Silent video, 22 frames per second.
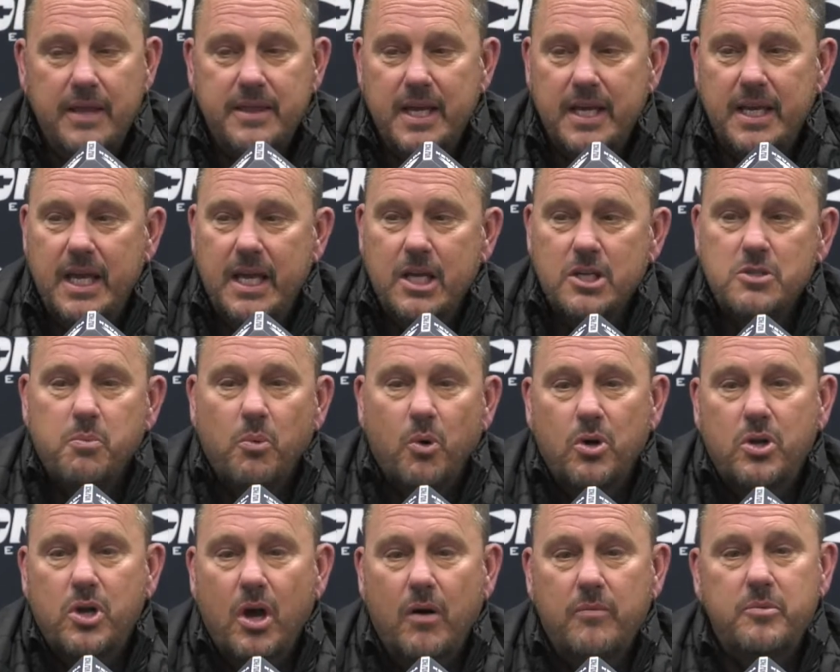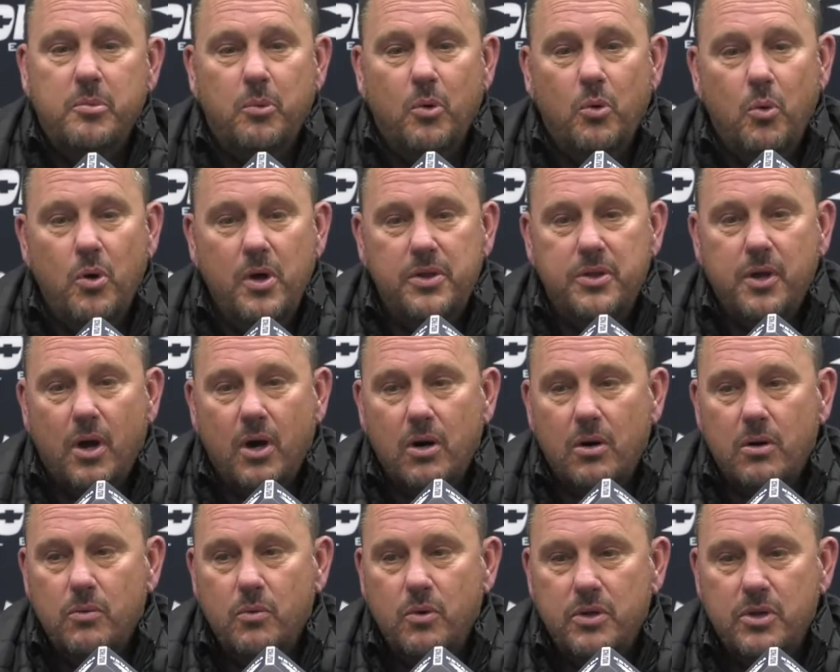I think he gets more comfortable with
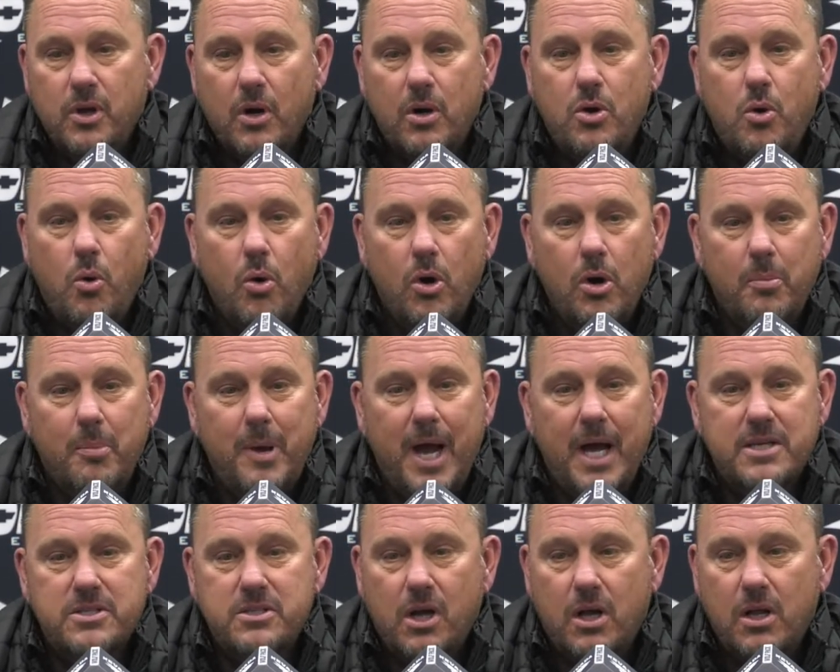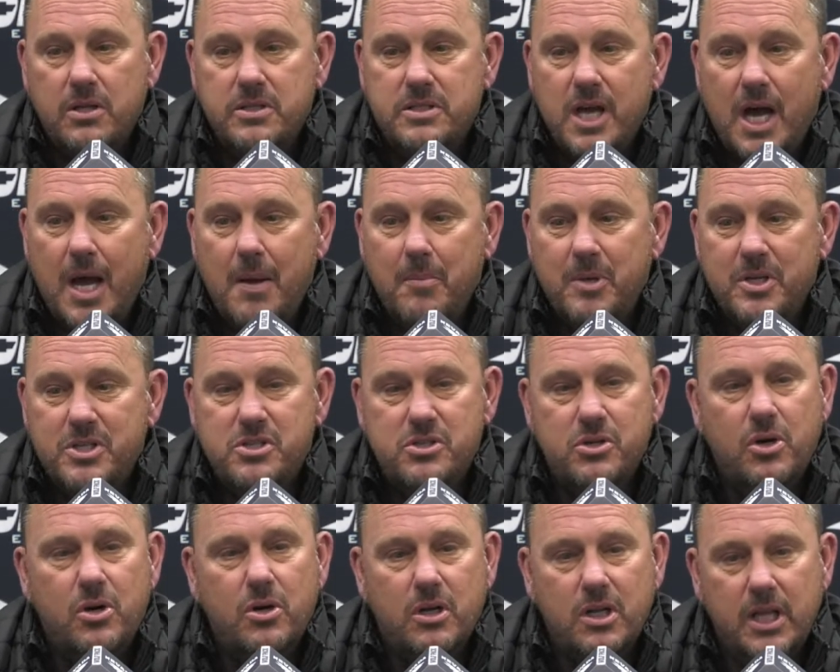our quarterbacks all the time, but
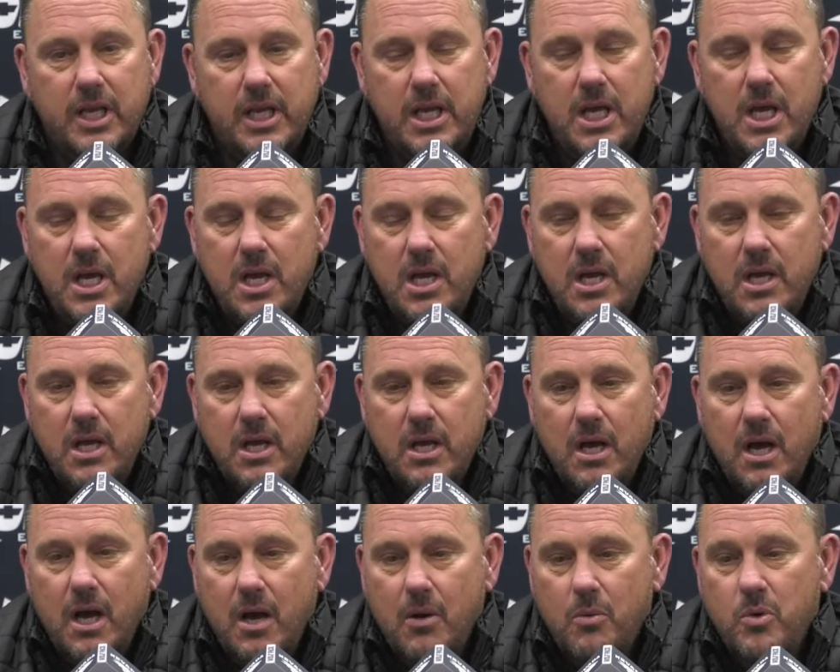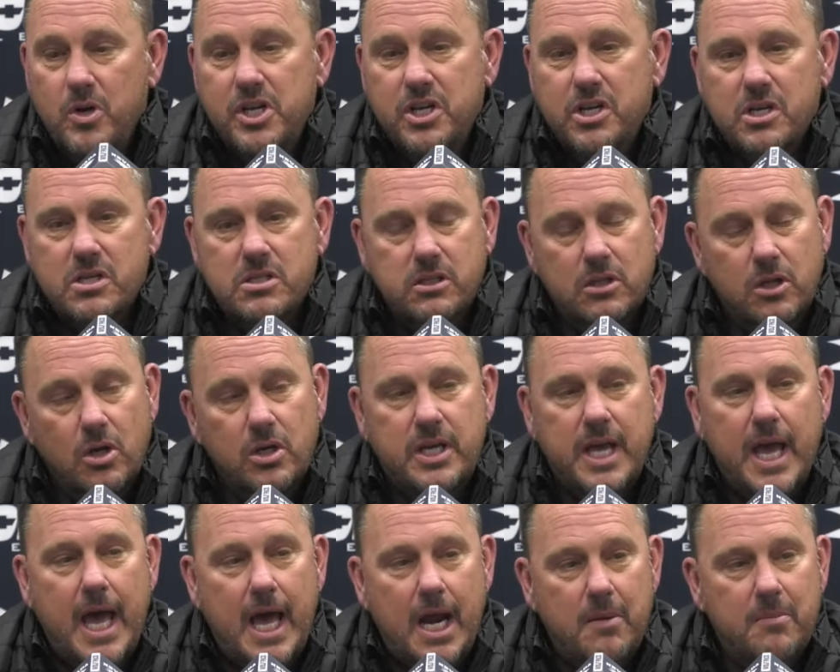certainly when you just
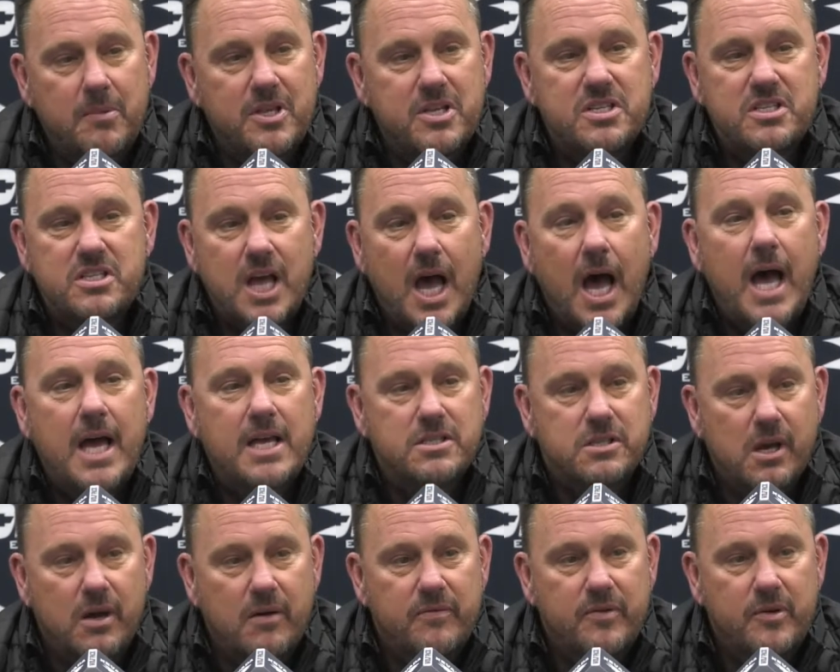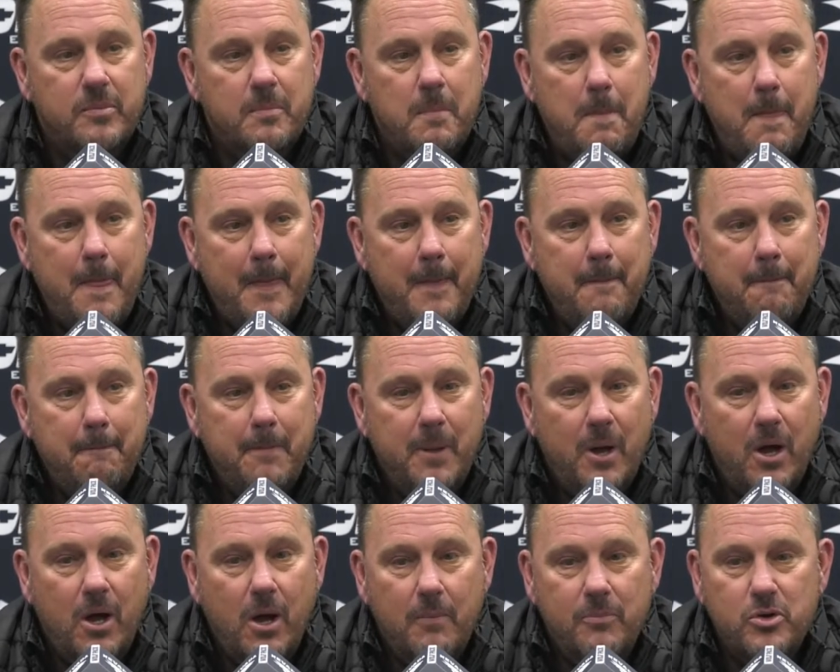look at him, the size of him,
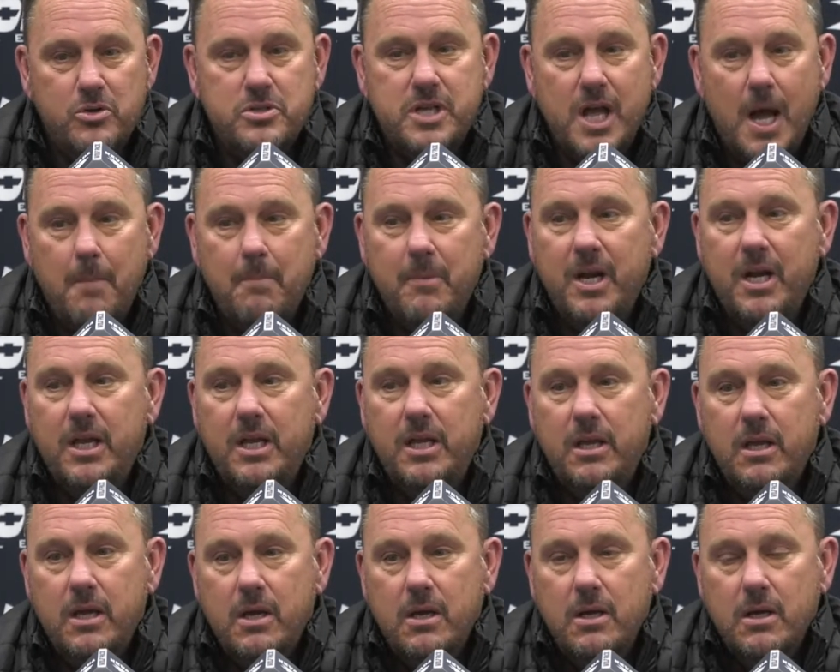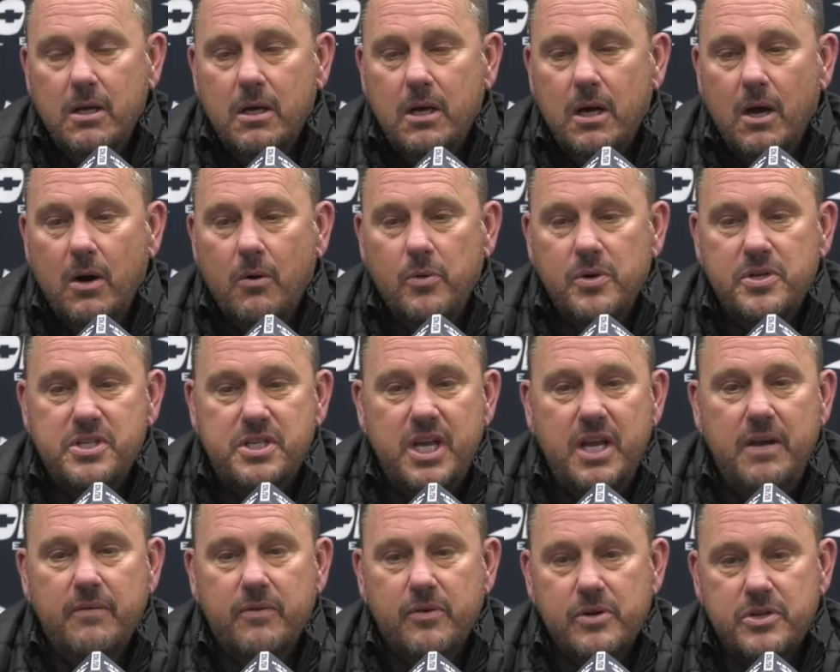there's not many
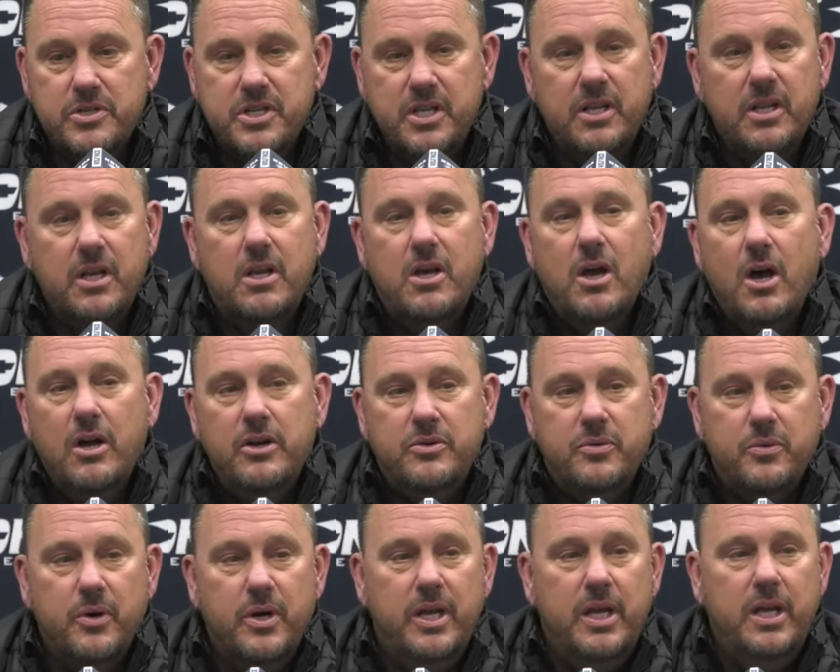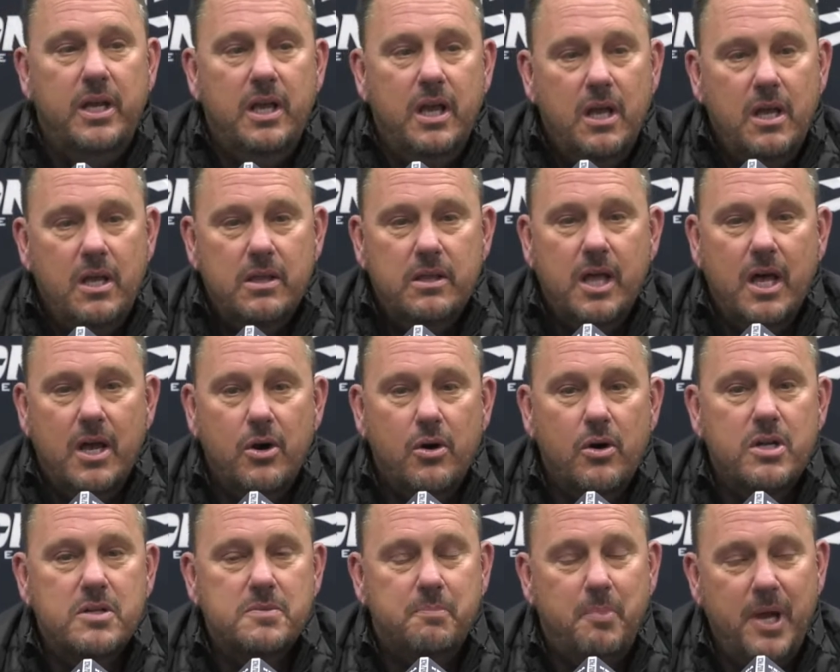receivers in the country that
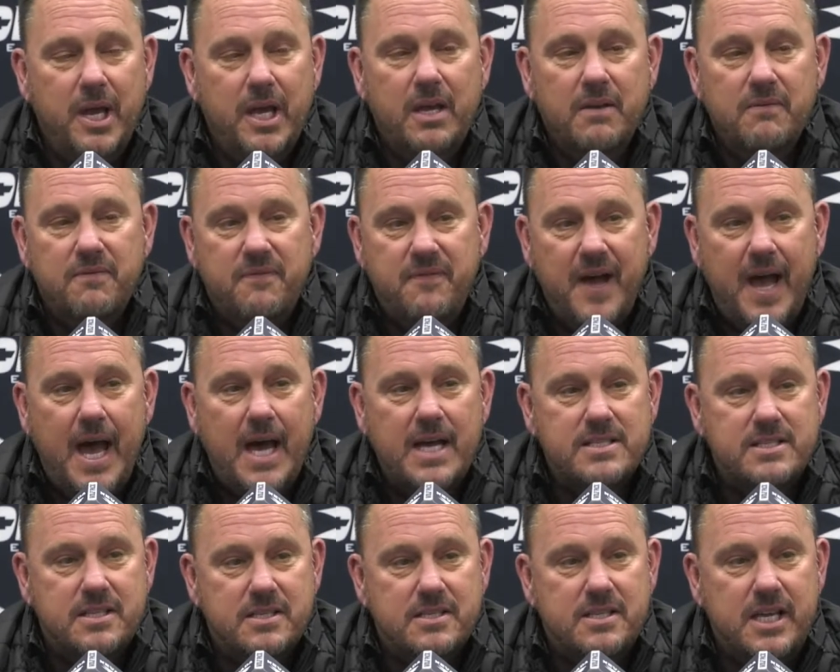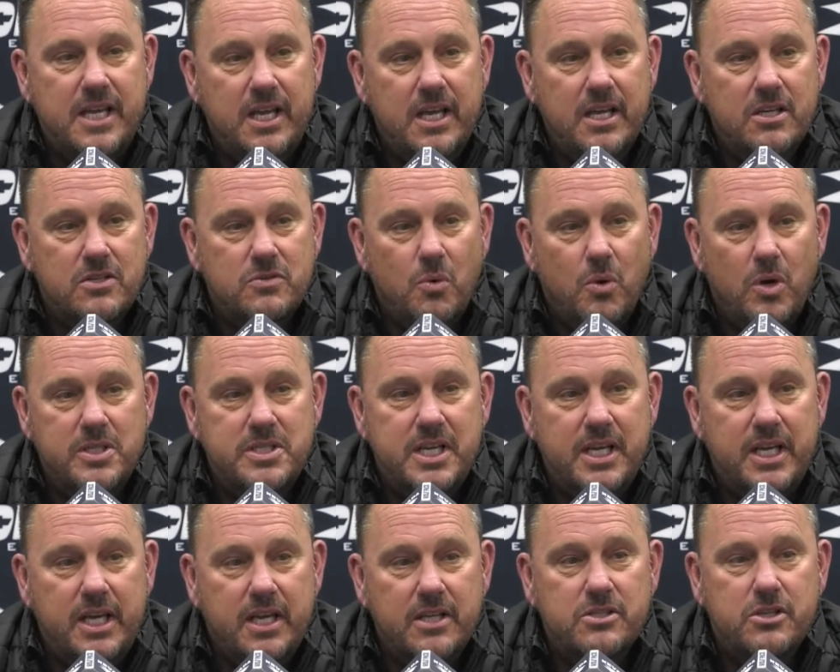are as big and fast as he is
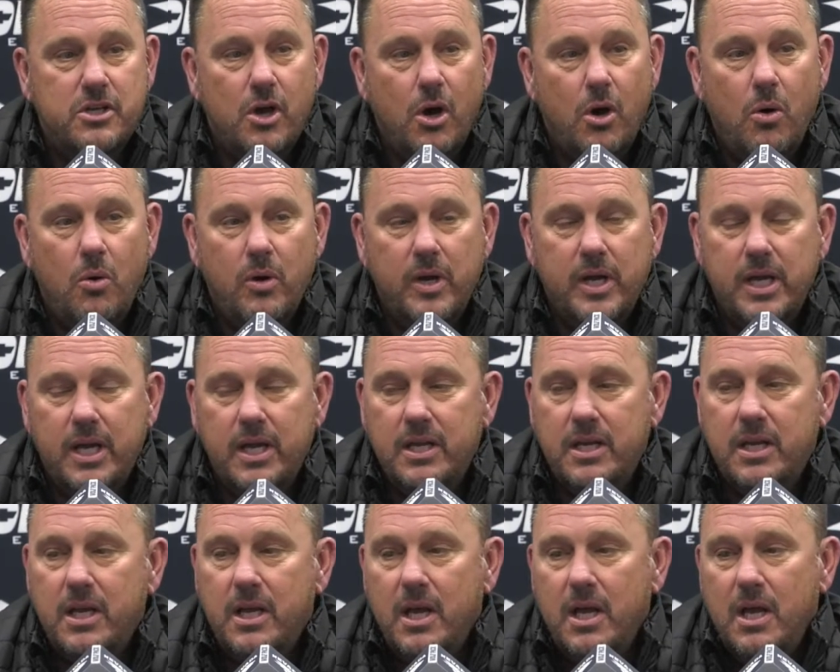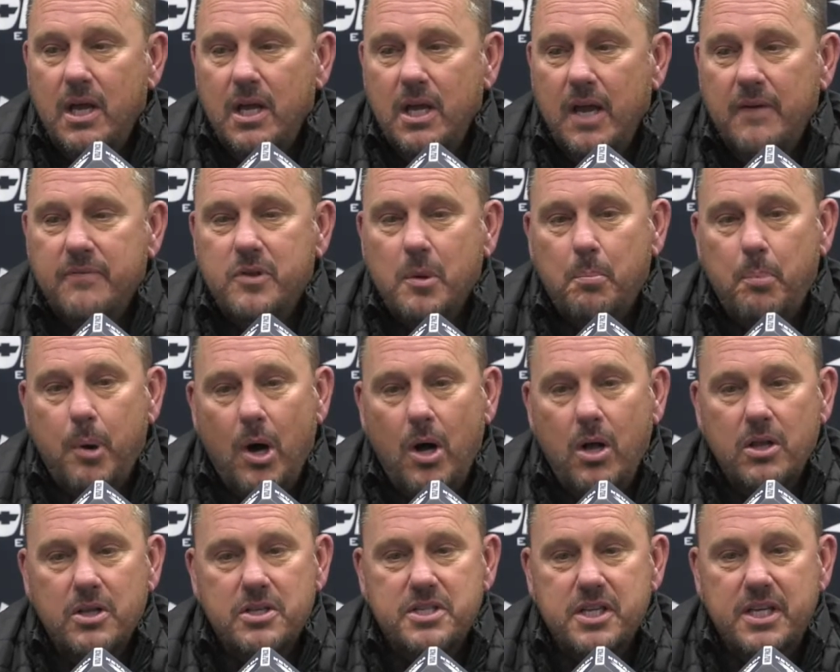once he gets going. And if the
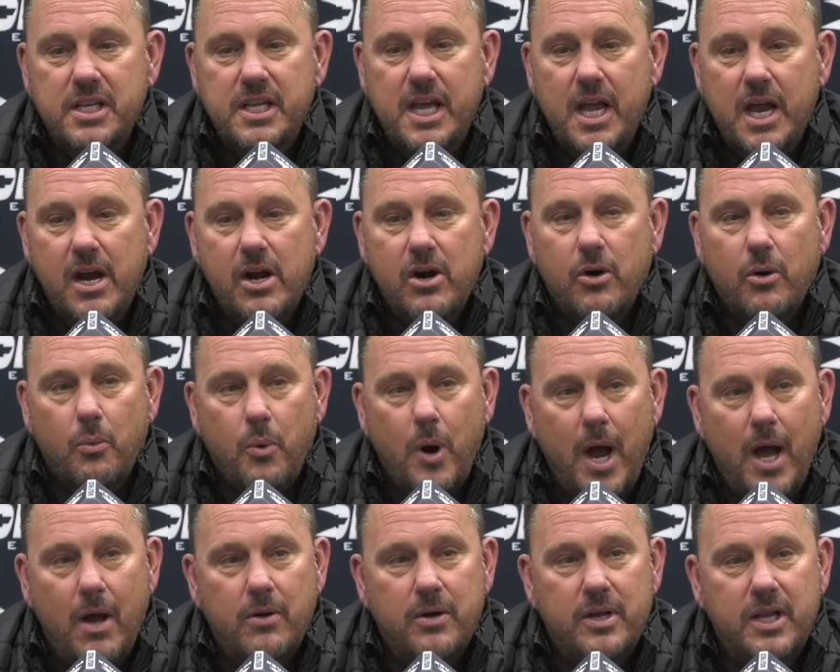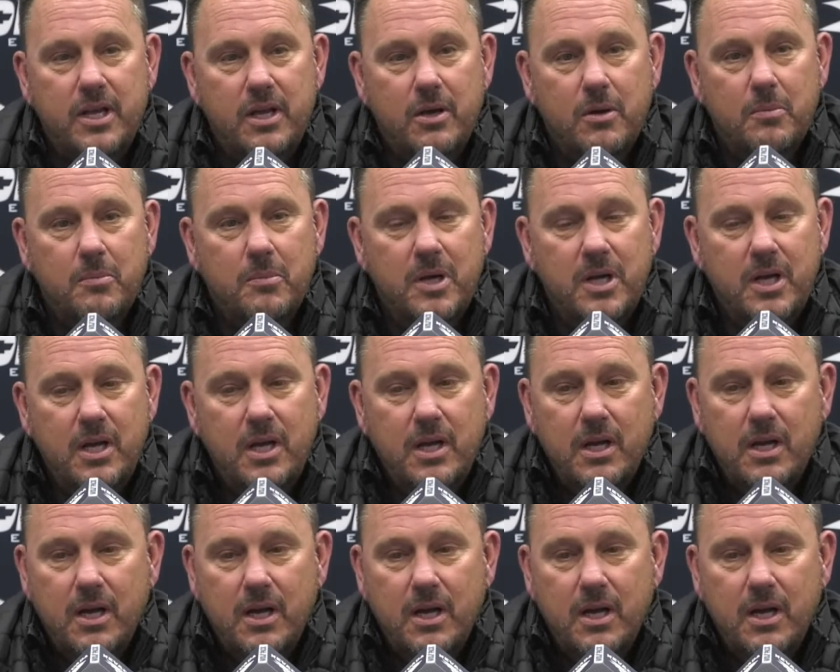ball is in the air around him,